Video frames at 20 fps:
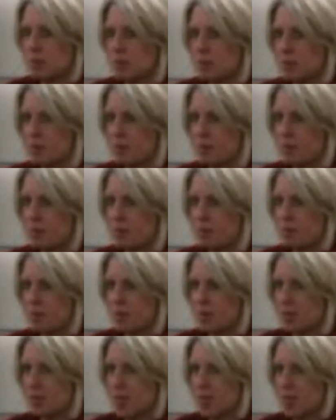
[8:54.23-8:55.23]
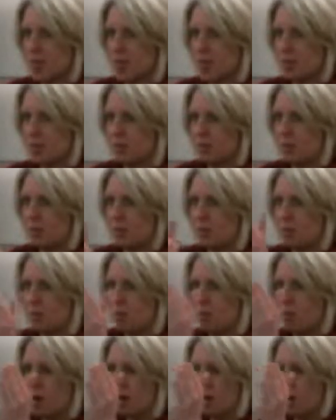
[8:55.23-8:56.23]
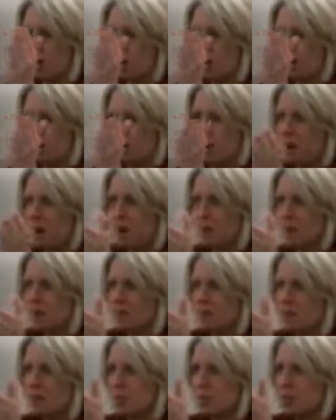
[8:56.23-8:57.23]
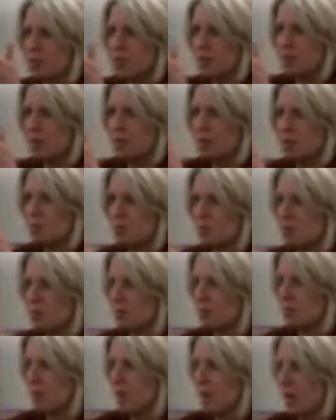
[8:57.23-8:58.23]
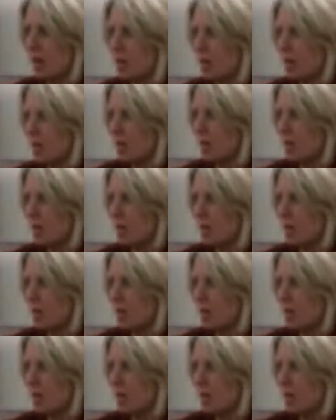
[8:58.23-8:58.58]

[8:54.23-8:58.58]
the different dyes. So what are positive stains, what are negative